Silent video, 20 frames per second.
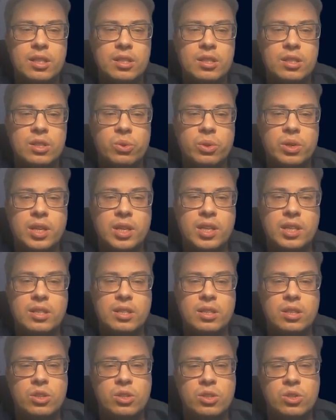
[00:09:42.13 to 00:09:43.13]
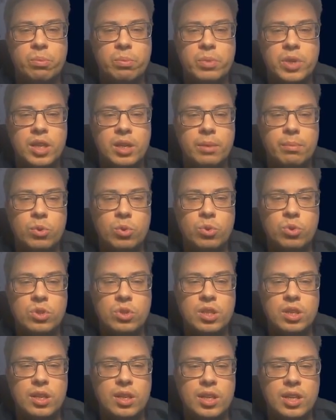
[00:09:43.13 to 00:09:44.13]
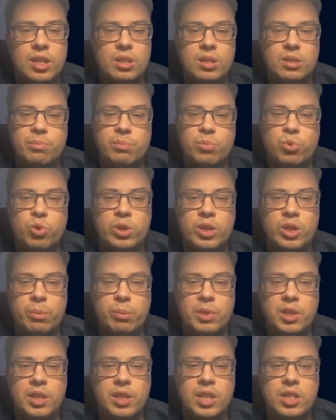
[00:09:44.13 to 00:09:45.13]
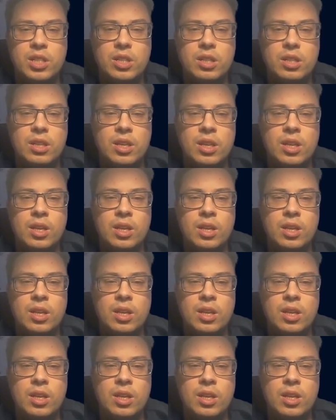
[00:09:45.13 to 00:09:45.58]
so it has not so big community and poor documentation,